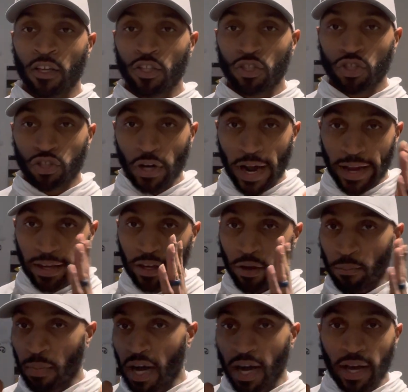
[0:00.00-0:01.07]
track your
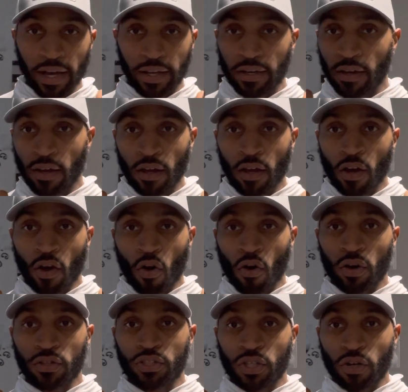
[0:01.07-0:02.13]
mind
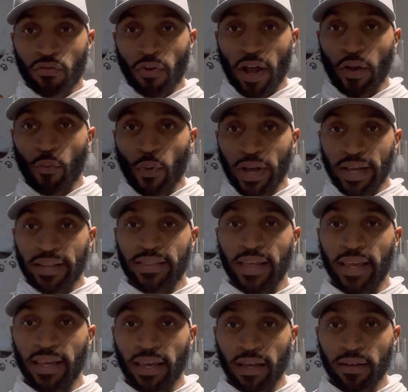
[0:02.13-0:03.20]
onto the right way of
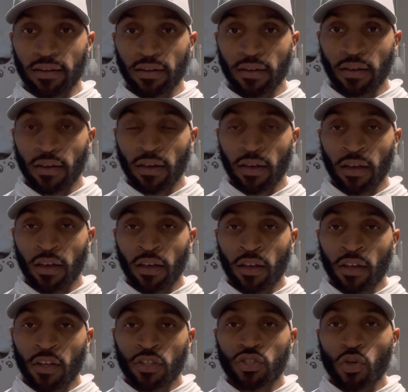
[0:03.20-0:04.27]
thinking.
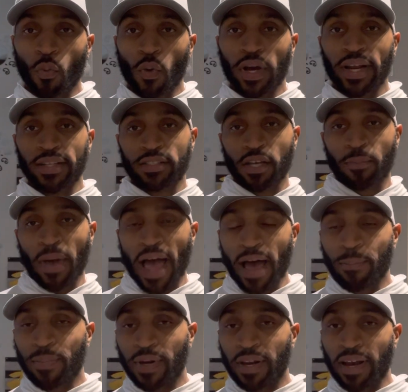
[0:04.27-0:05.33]
So what ends up
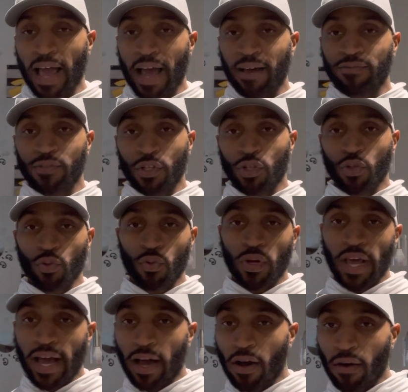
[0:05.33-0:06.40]
happening after you
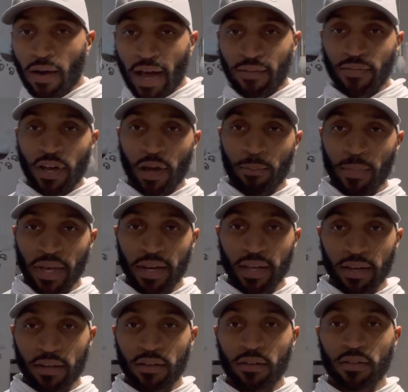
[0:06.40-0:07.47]
now have
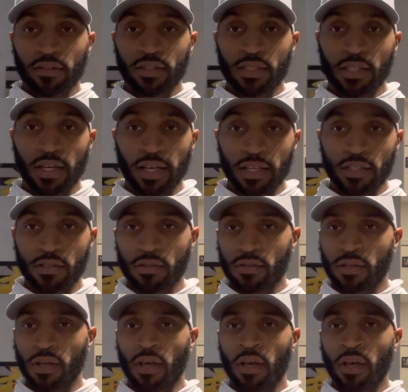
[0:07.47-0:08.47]
committed to this